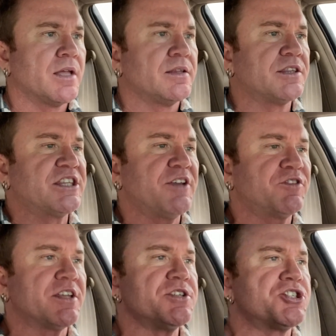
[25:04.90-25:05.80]
The thief
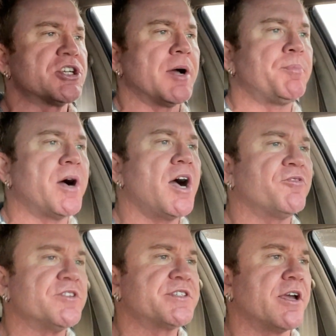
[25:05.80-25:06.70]
didn't jump off
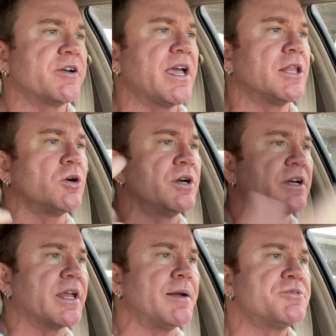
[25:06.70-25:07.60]
and say, okay, Lord,
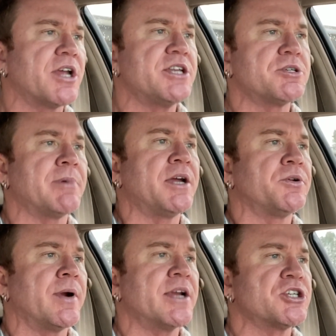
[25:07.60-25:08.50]
look at I'm changing my
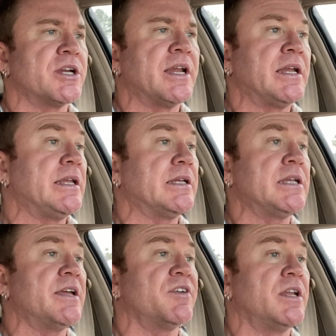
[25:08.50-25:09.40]
direction. And he didn't
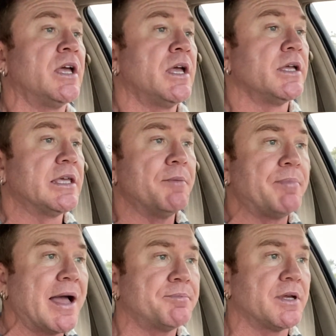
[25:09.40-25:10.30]
even get
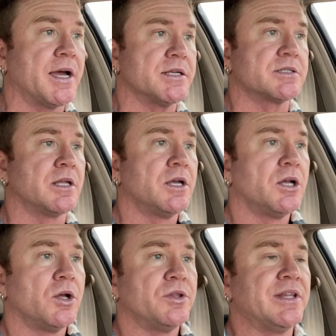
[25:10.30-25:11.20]
baptized.
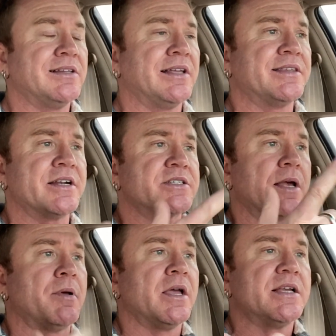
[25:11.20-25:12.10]
There's
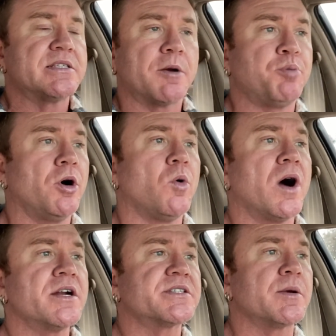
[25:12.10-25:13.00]
a, is there a pool of
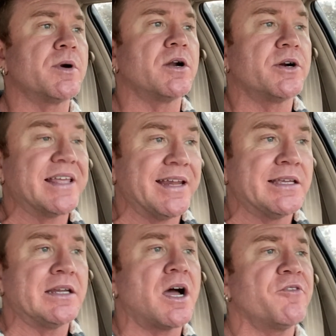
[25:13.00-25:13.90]
water somewhere, Lord? Can I
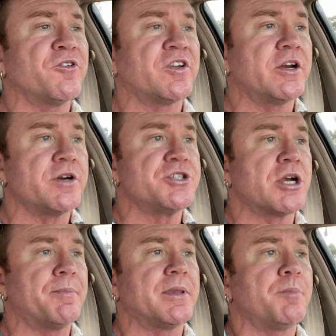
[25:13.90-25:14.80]
get off of here and
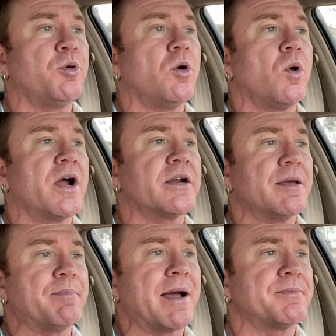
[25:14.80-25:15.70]
jump in the pool of water,
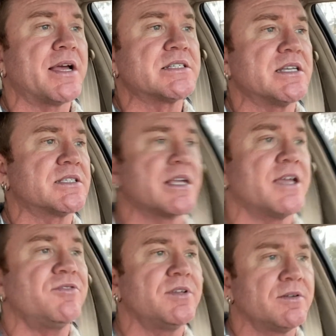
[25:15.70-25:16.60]
get baptized, get saved?